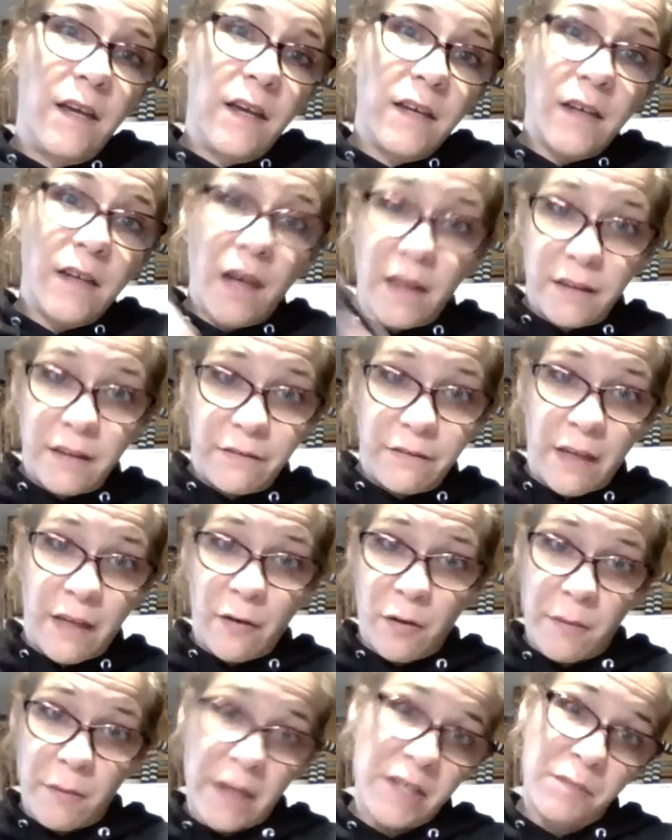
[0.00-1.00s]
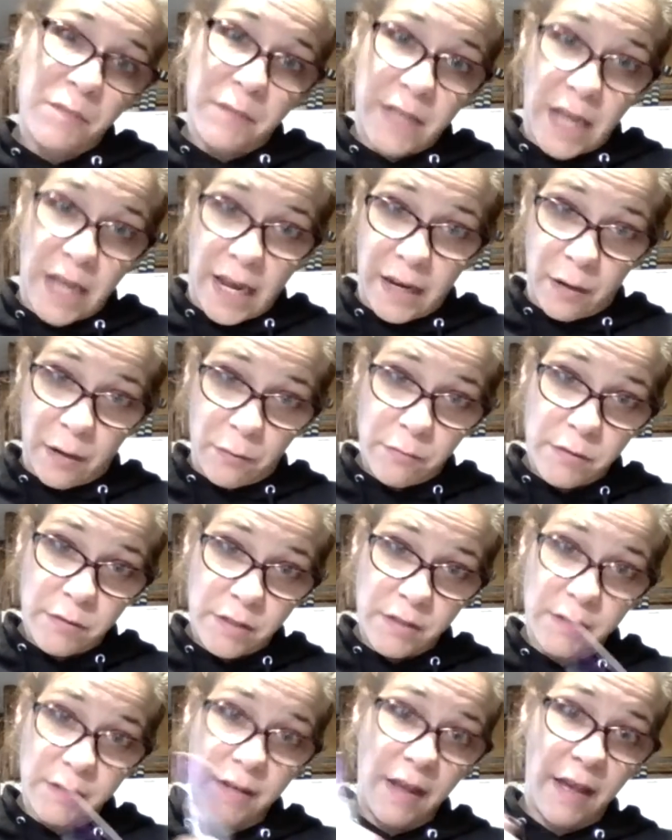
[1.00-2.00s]
cauliflower mashed potatoes
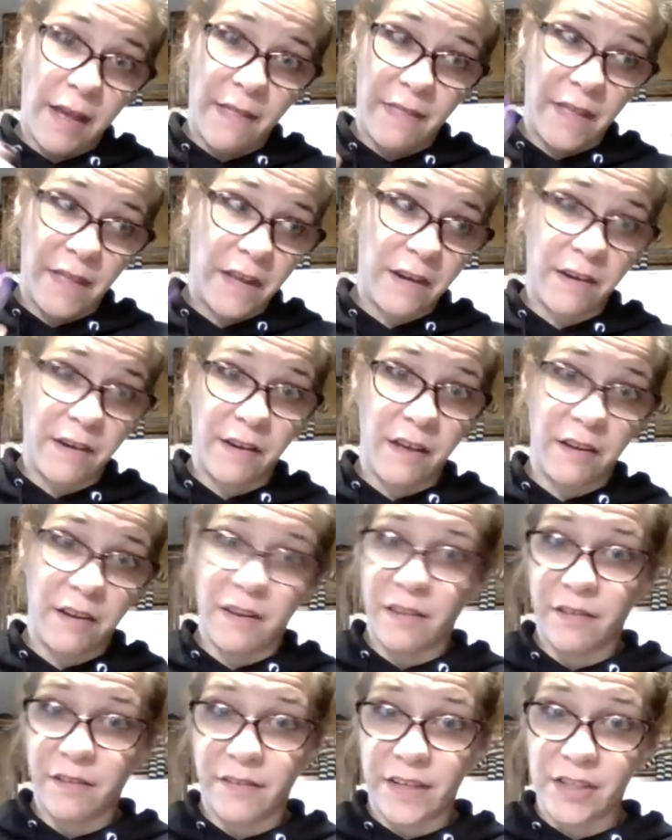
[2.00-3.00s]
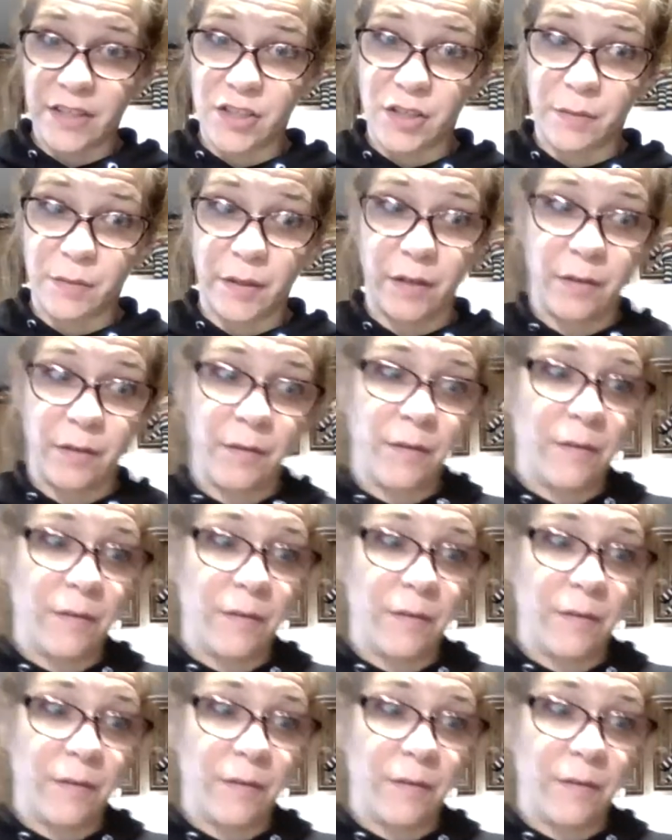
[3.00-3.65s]
and then another vegetable.